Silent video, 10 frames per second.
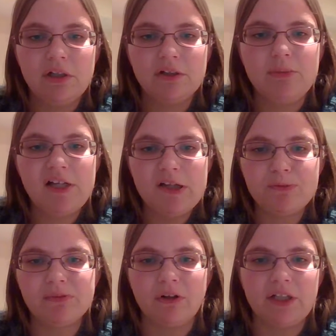So because
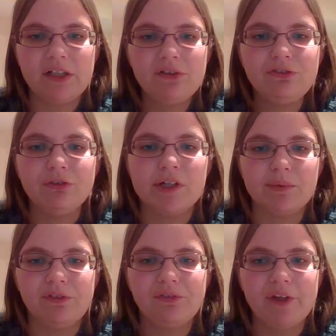with art history, it
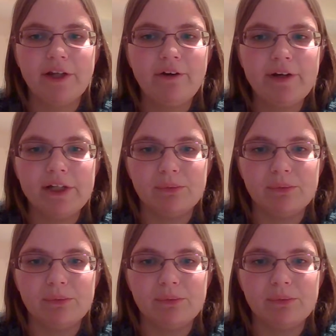was theory,